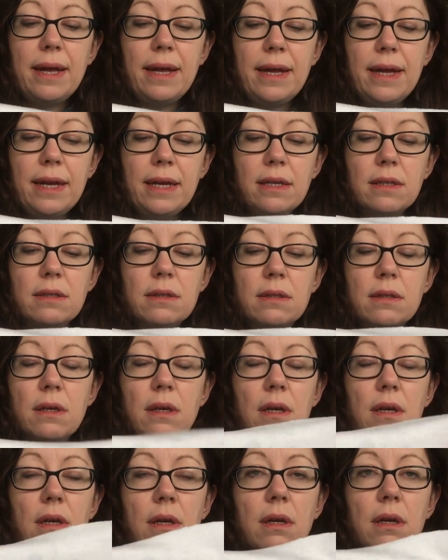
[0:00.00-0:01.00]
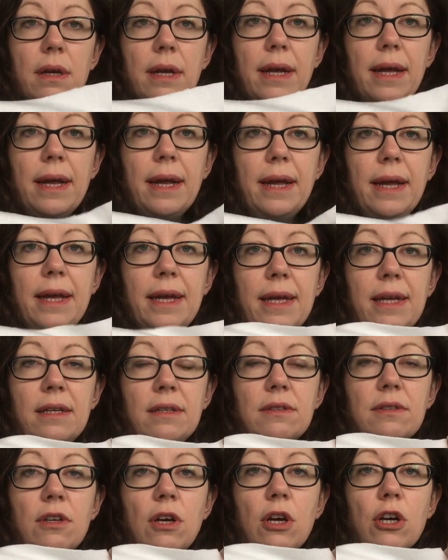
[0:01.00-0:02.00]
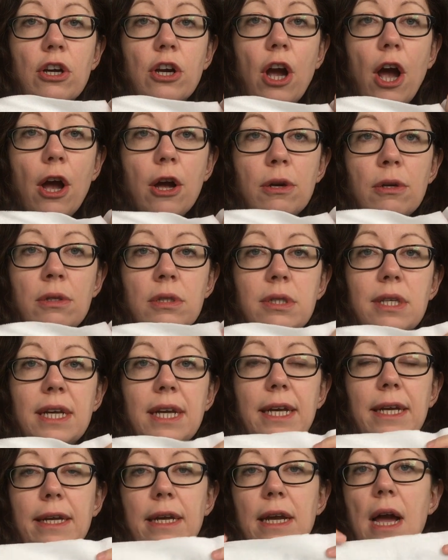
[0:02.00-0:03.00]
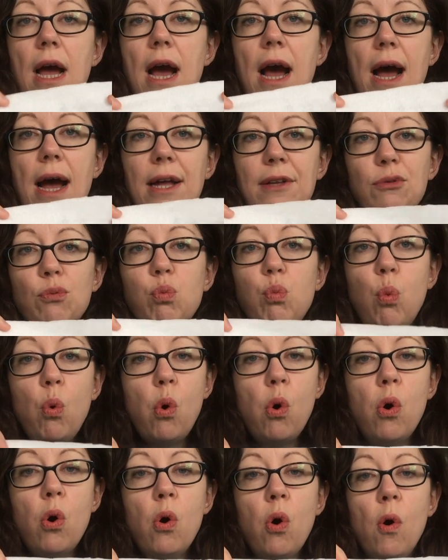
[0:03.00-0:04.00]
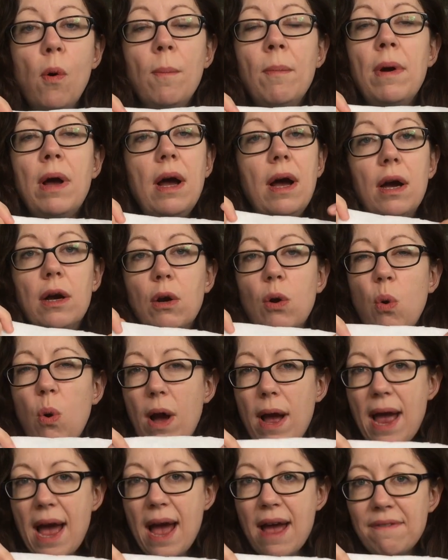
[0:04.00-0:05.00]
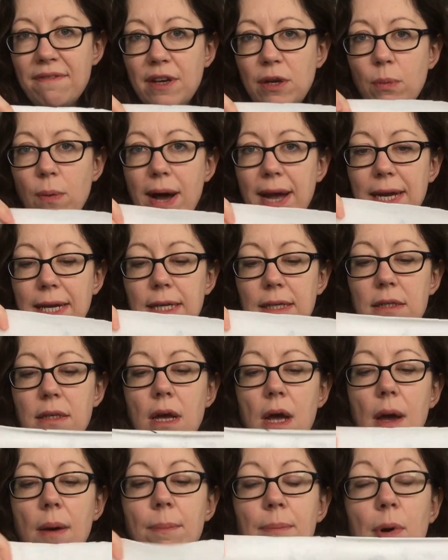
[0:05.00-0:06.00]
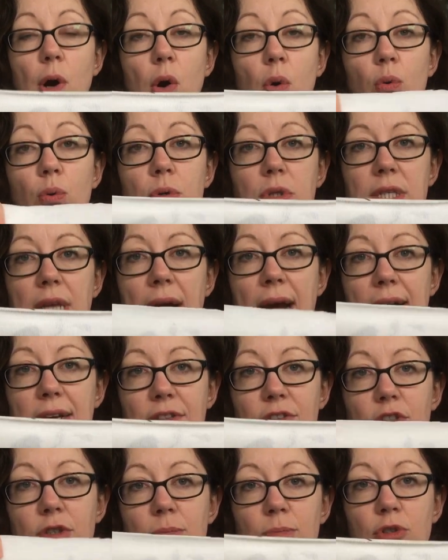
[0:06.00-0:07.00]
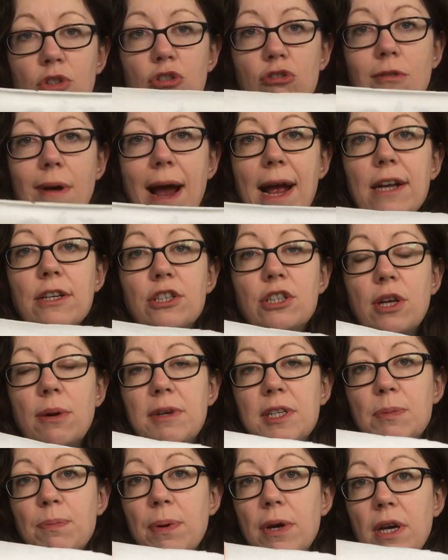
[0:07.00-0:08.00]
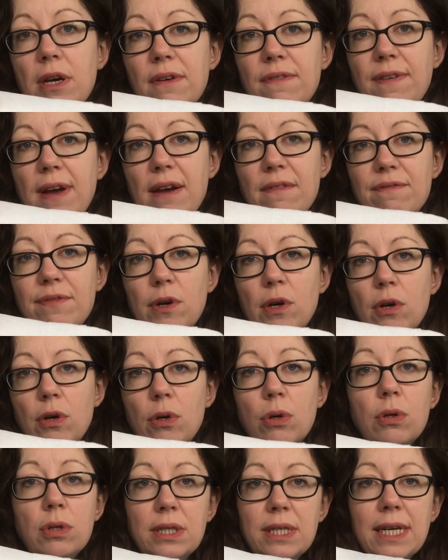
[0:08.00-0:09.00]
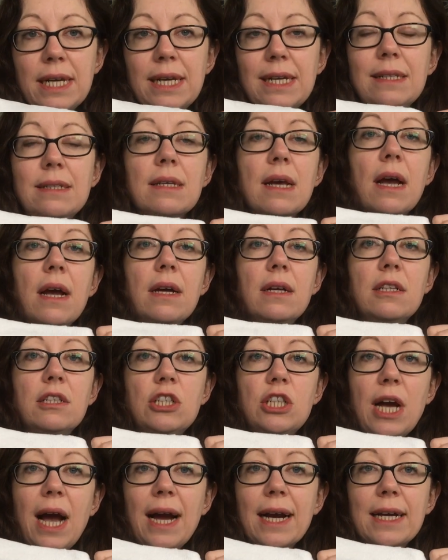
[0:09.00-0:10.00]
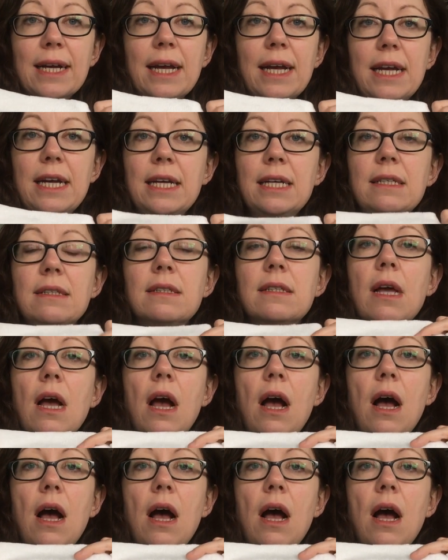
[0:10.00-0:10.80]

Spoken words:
It is cosy and warm, quite heavyweight, but also has some stretch. So it's perfect for hoodies, jackets,